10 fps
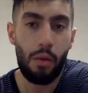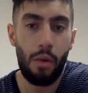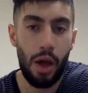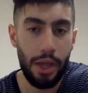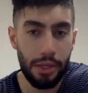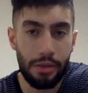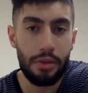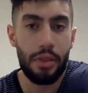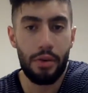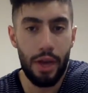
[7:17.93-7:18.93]
1,
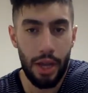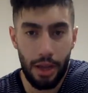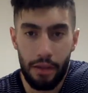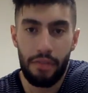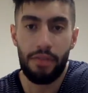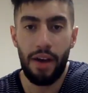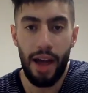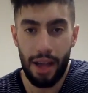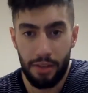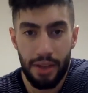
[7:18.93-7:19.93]
3,
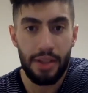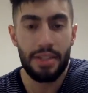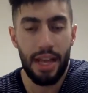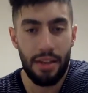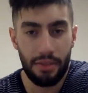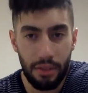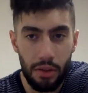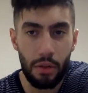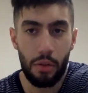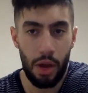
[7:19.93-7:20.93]
5, 7.
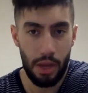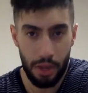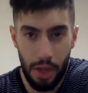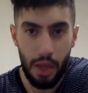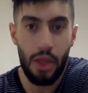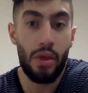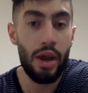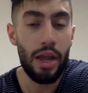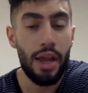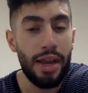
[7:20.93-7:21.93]
1,
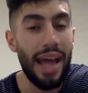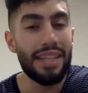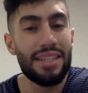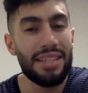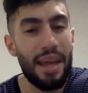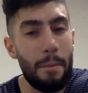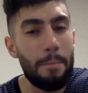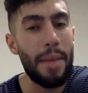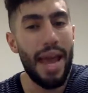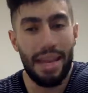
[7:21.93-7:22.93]
3. Now this is the
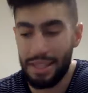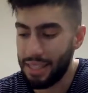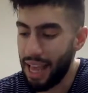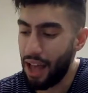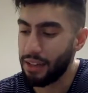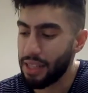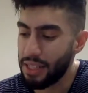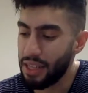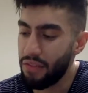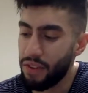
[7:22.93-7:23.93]
main sound.
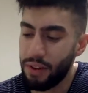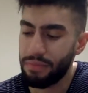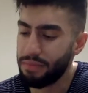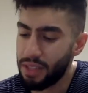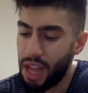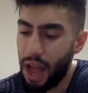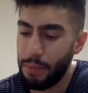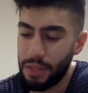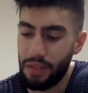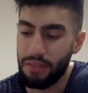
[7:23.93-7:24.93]
There's different
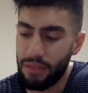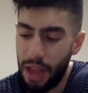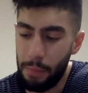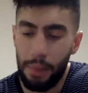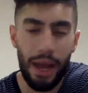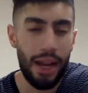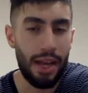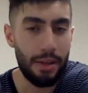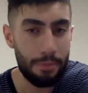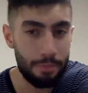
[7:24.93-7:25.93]
types of campana.